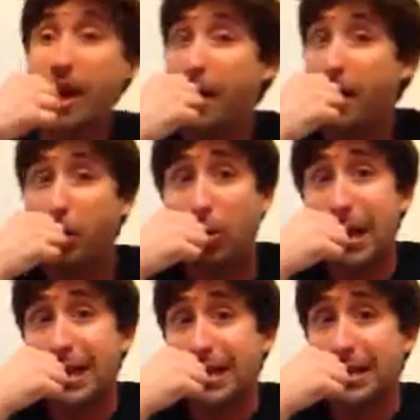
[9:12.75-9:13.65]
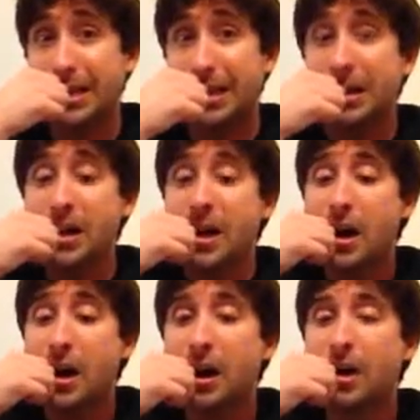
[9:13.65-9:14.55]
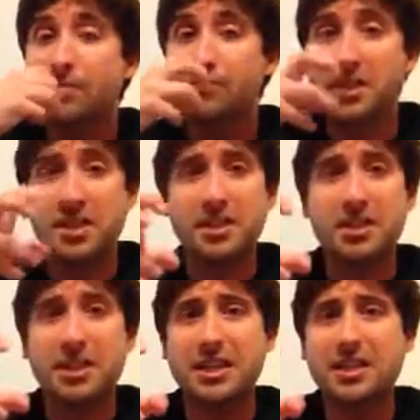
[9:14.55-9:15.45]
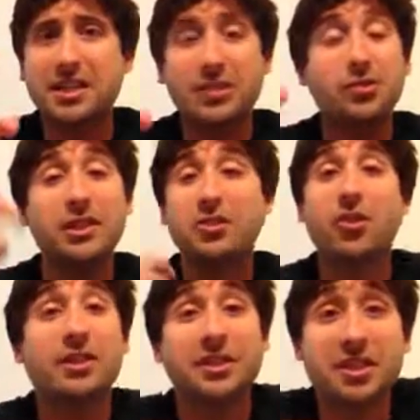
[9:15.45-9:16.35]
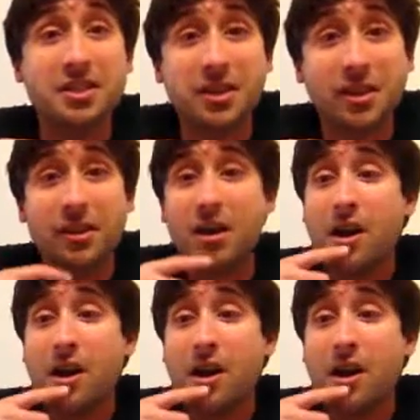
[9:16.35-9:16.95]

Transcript: L right here is nearly non-existent.